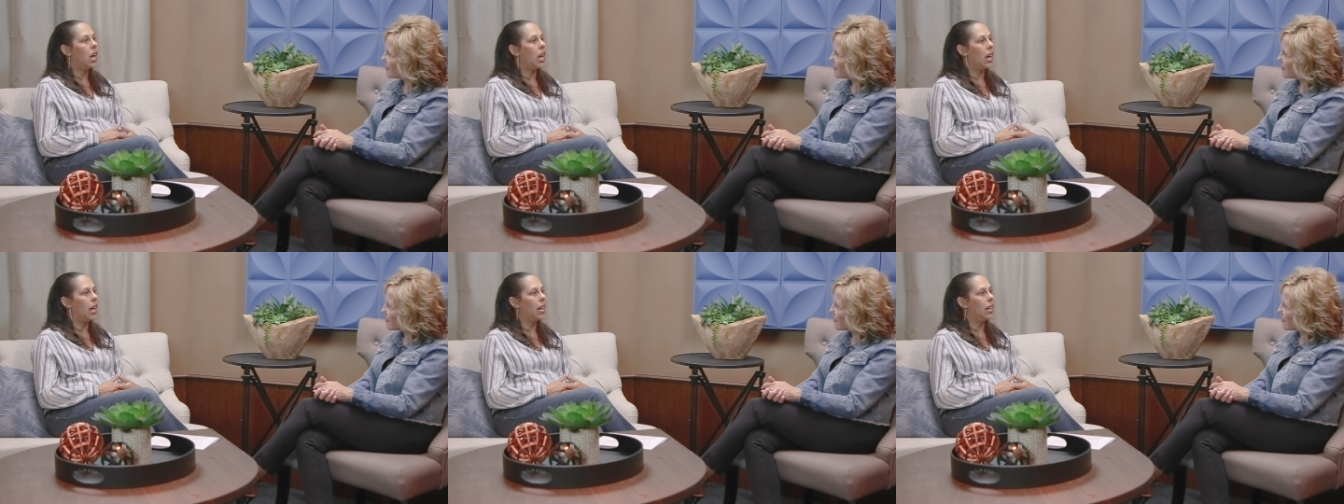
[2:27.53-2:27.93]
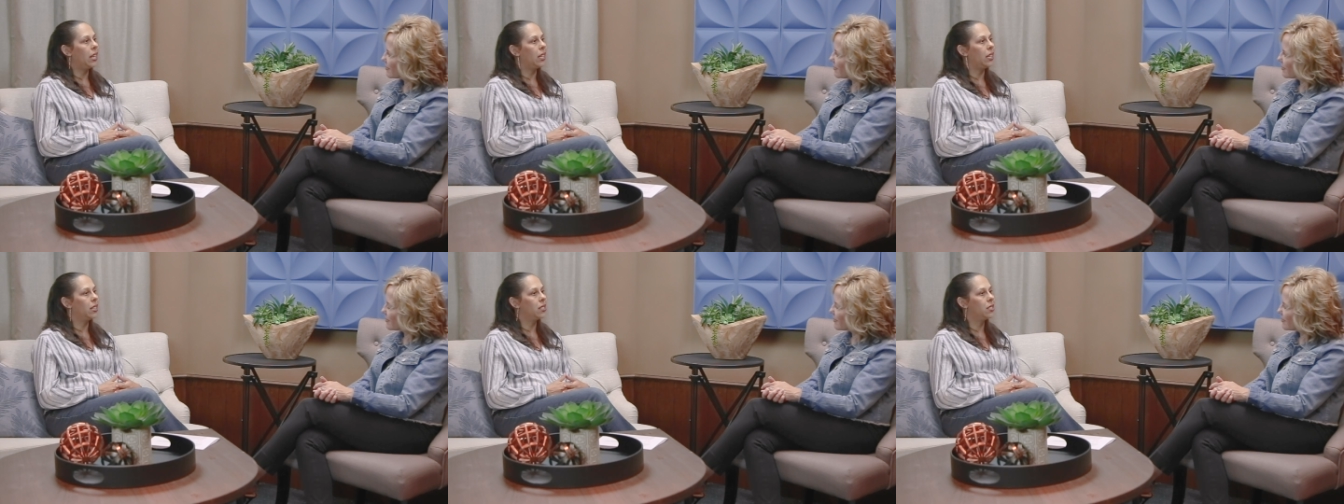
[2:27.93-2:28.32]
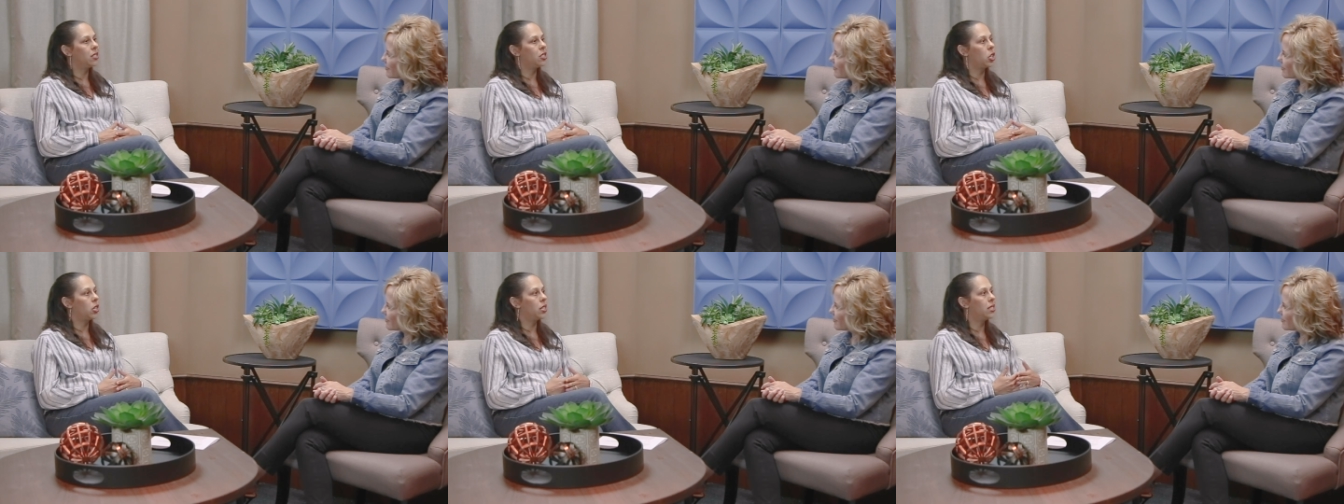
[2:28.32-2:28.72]
I
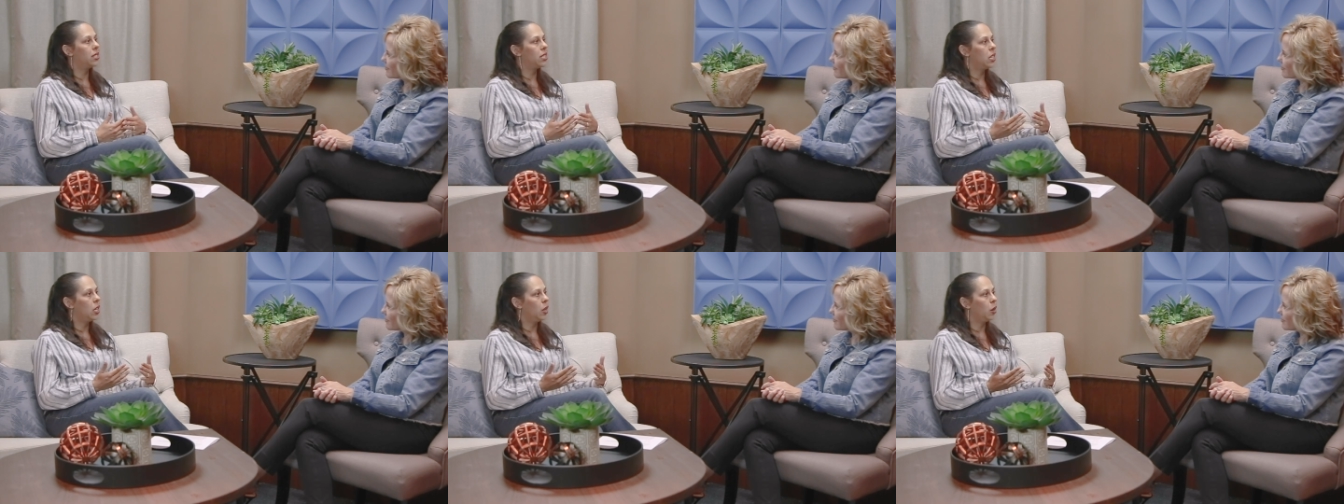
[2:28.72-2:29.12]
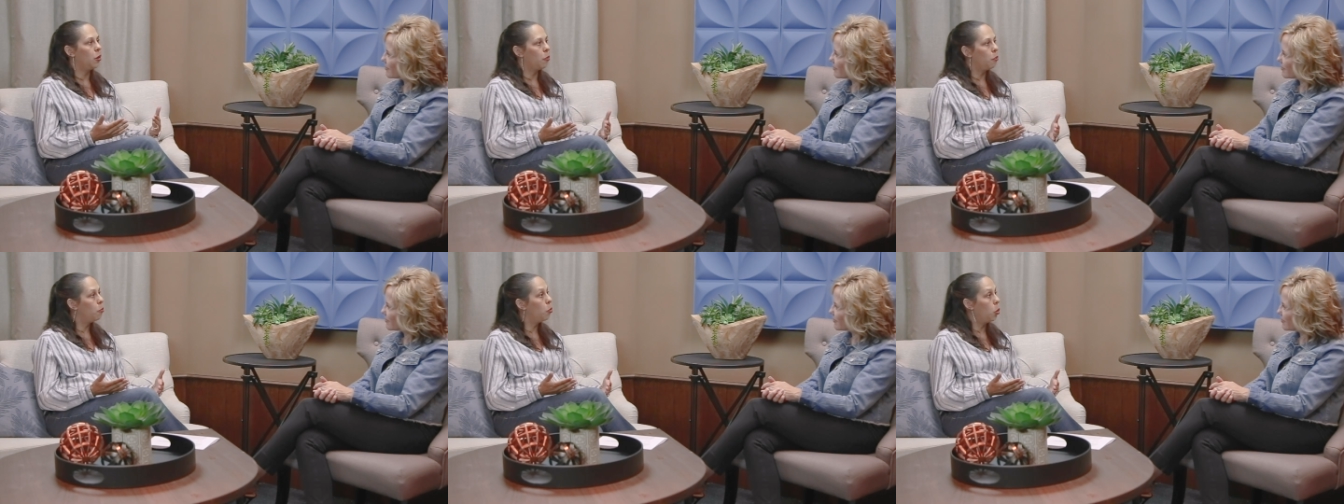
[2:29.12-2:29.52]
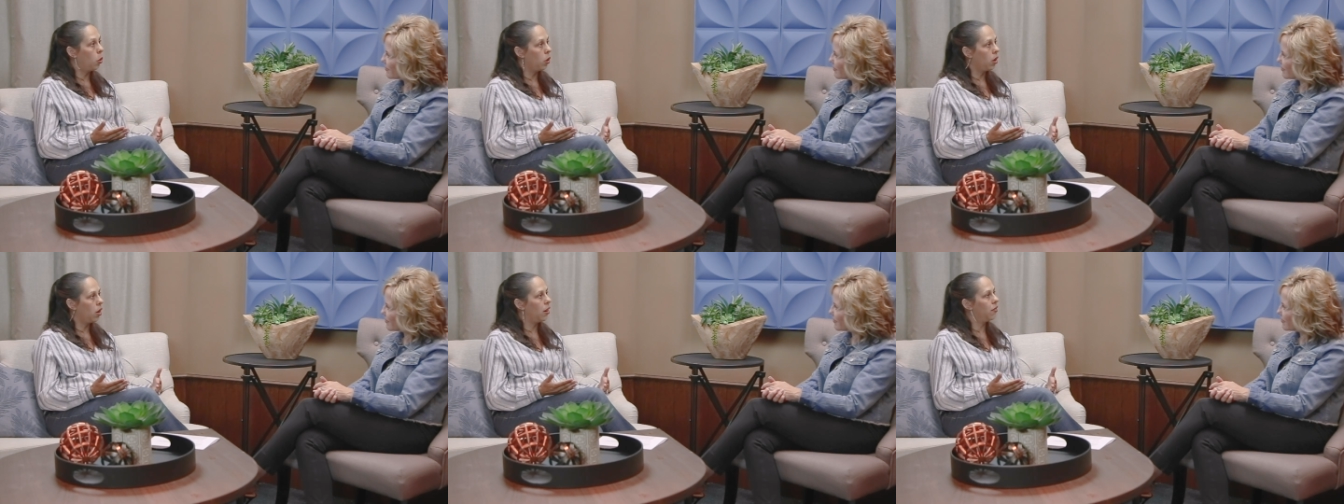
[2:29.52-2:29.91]
started seeing
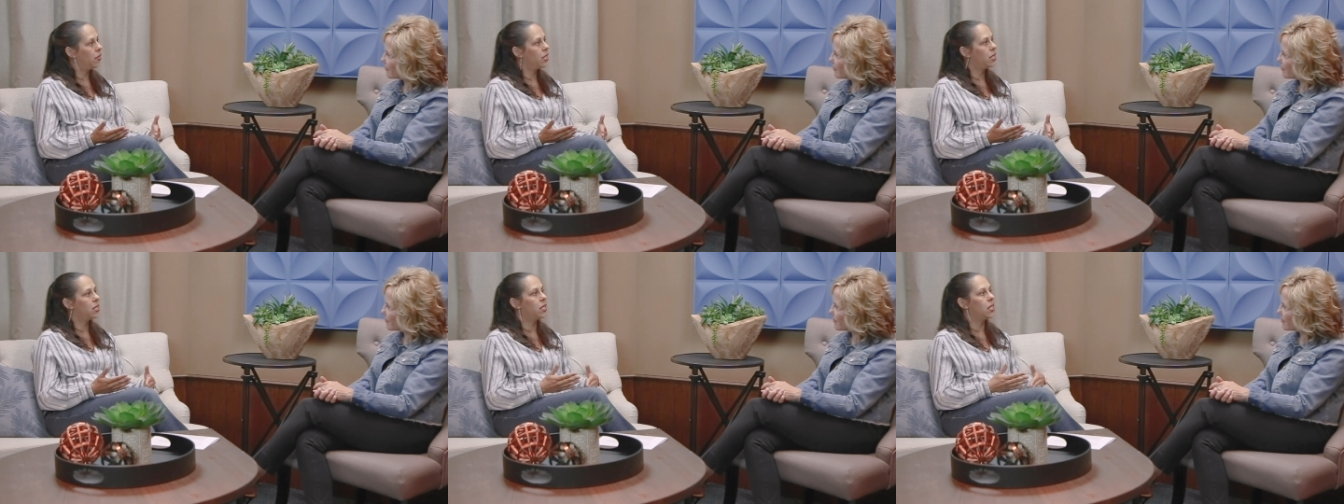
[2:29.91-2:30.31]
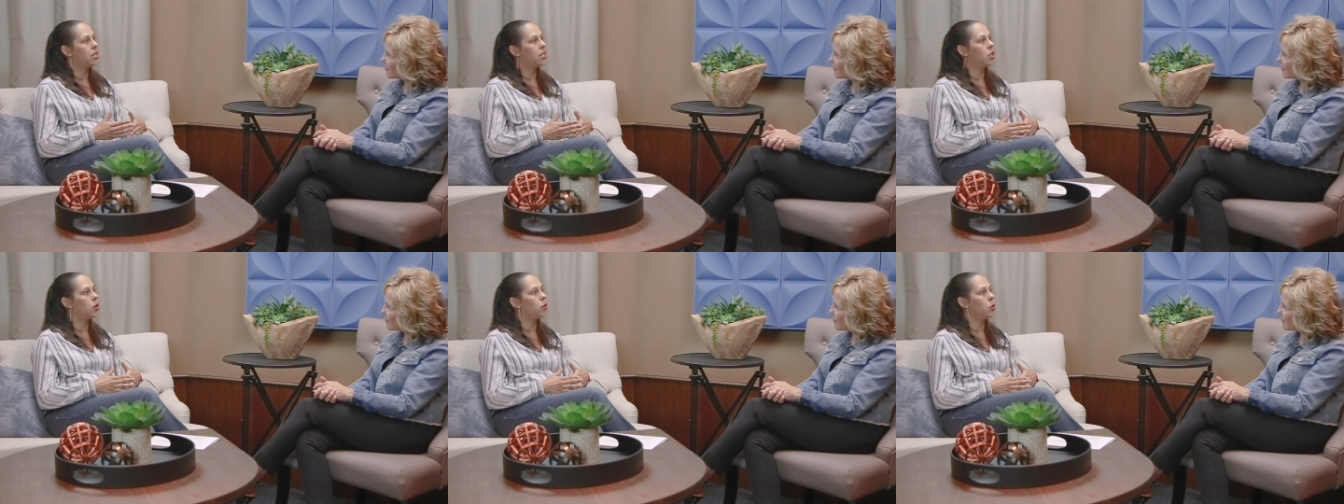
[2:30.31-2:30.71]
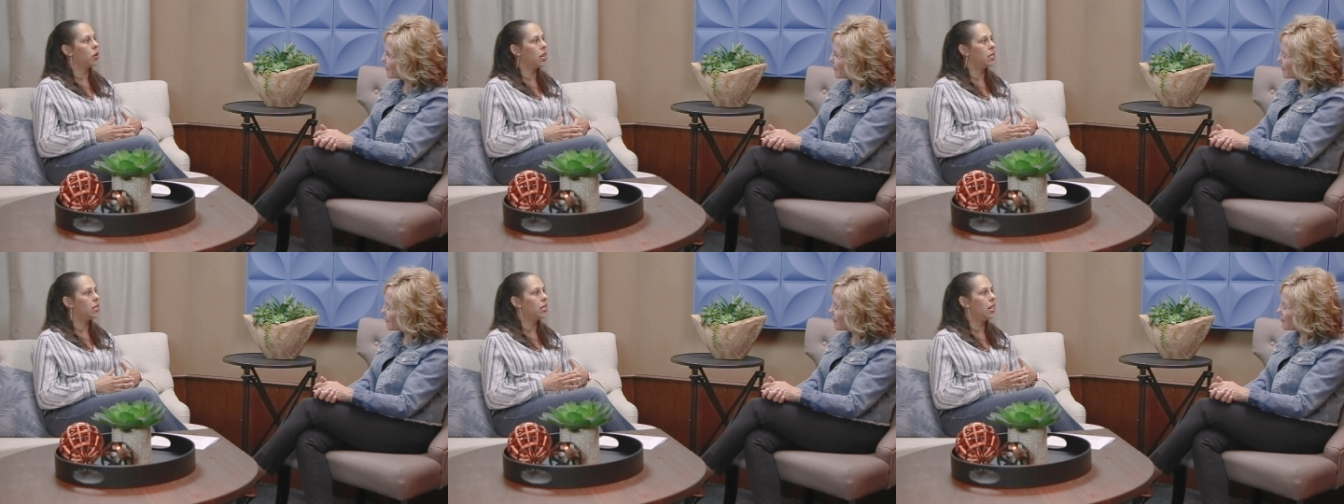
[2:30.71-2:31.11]
more of this and I started
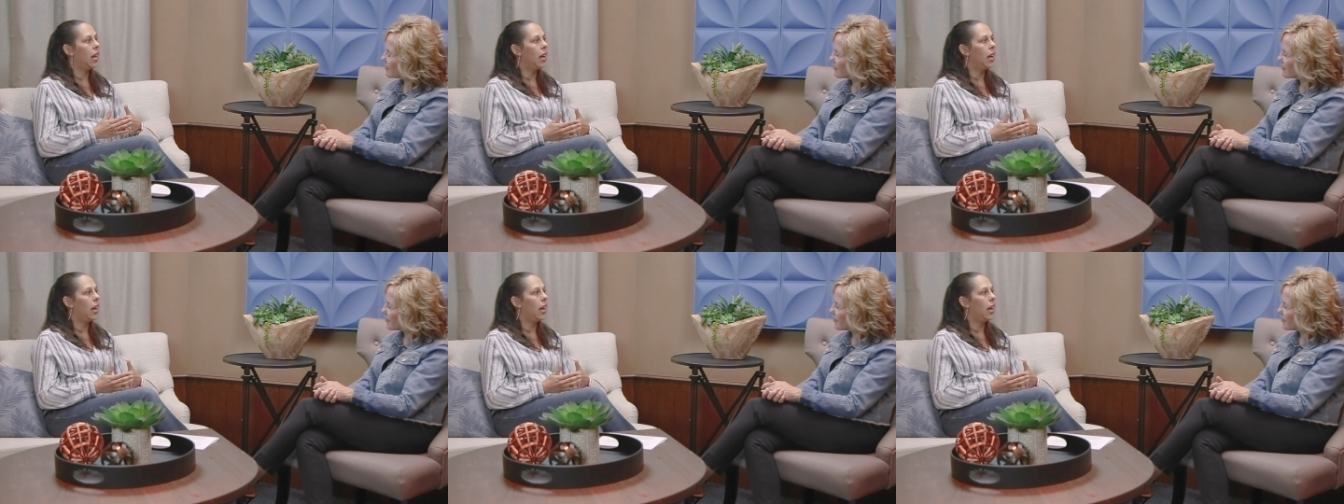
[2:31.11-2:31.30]
realizing